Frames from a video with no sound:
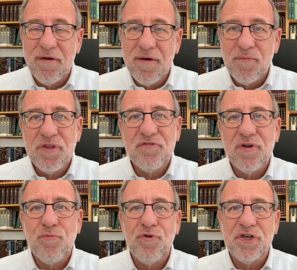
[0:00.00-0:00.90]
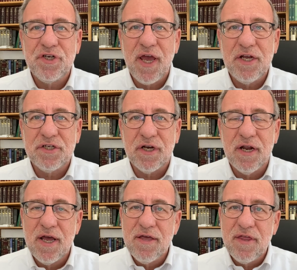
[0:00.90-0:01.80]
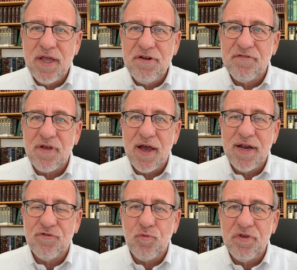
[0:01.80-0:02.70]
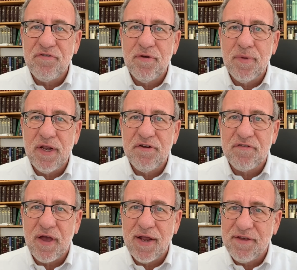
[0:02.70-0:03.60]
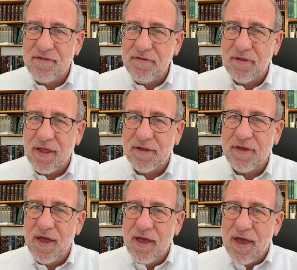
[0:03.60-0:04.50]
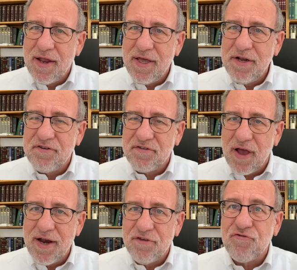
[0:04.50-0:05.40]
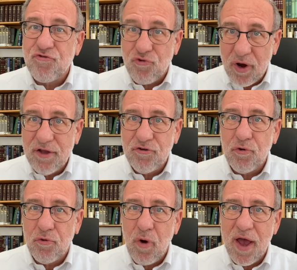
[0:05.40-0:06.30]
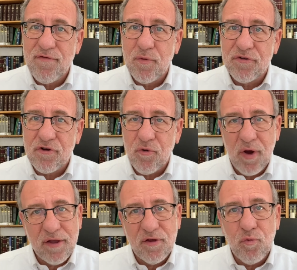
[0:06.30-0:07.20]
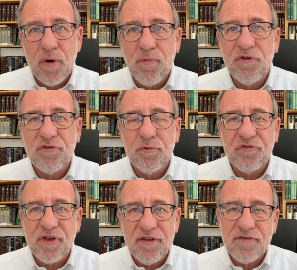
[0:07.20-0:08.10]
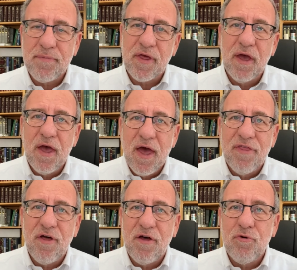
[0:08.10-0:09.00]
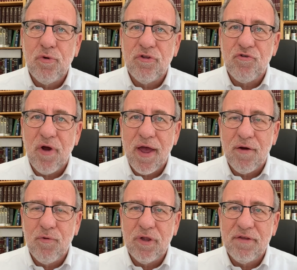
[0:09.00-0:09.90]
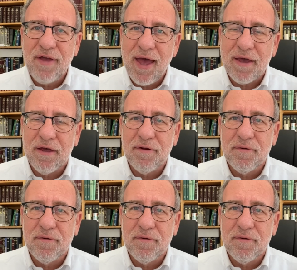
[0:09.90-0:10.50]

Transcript: But there's an appreciation that each side has wisdom and each side has intellect, and each side is trying to arrive at what's correct, and one person will say something and the other will attack it.